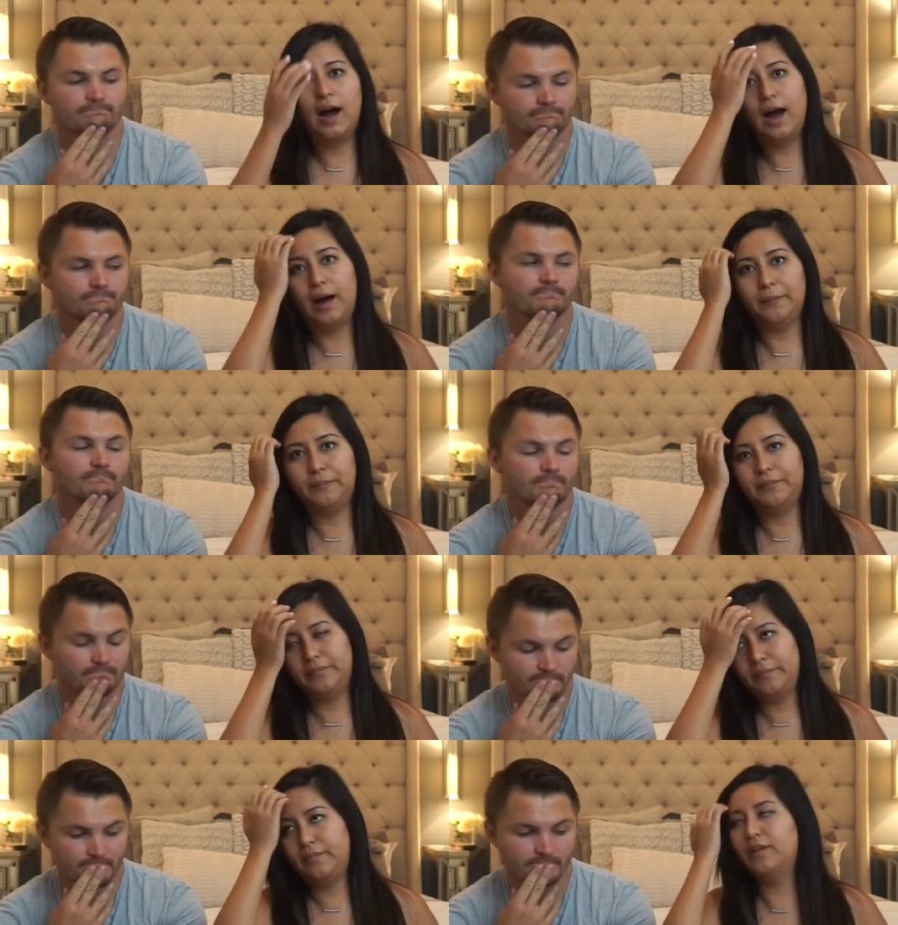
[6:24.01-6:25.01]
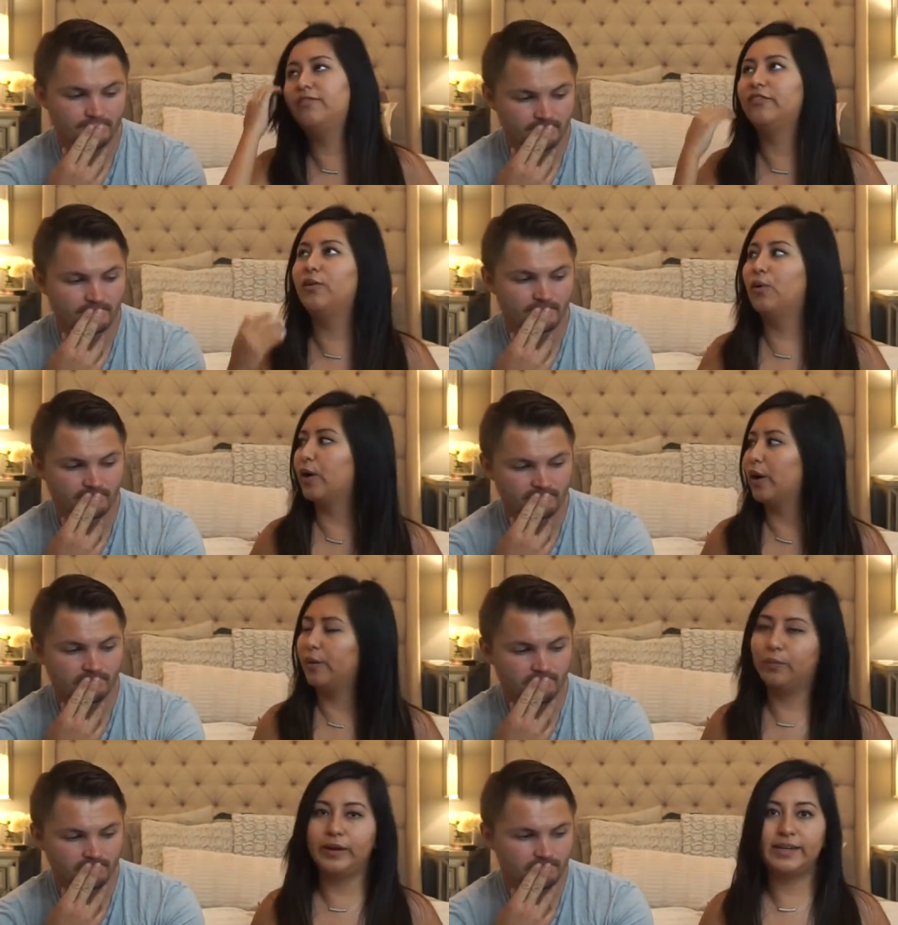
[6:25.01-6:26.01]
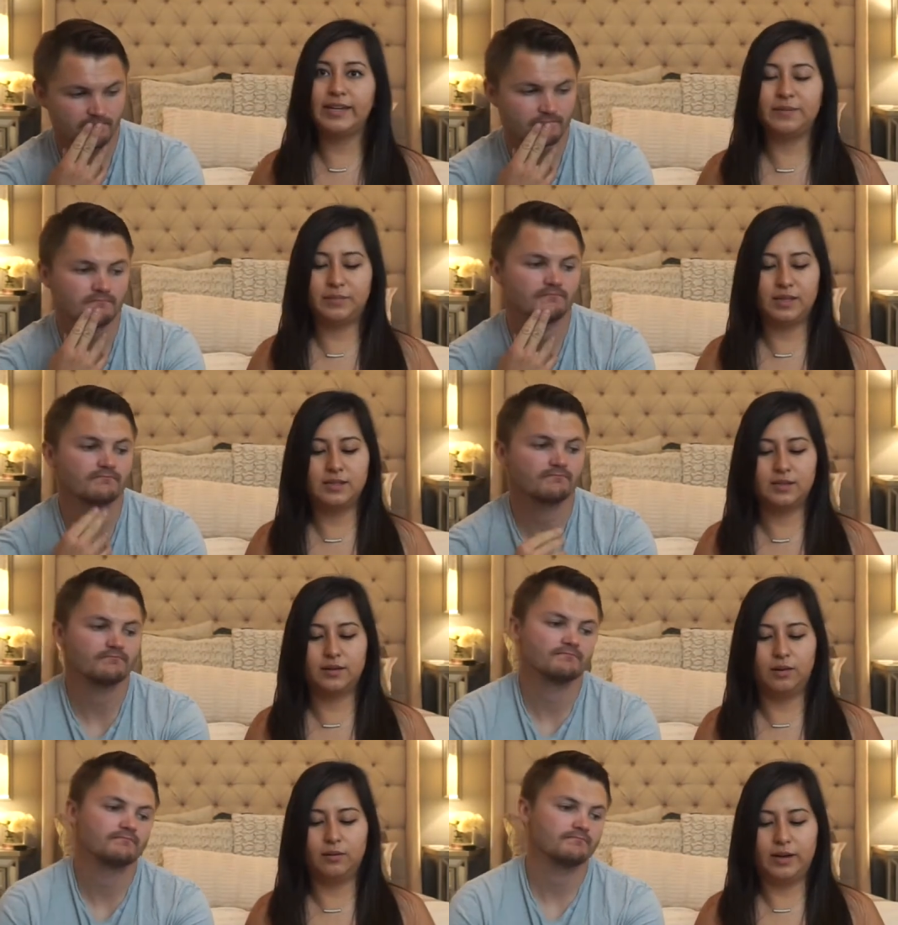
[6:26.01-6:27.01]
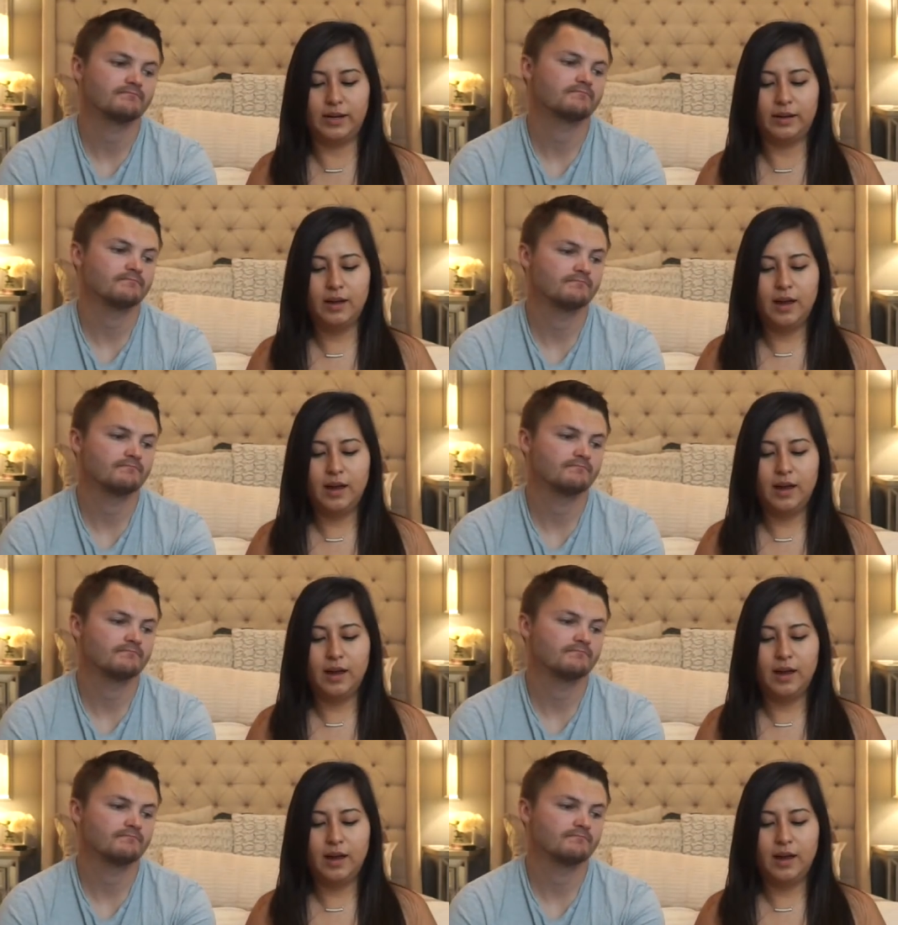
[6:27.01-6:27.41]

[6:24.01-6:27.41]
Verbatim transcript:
Speaker 1: um, before we keep this going.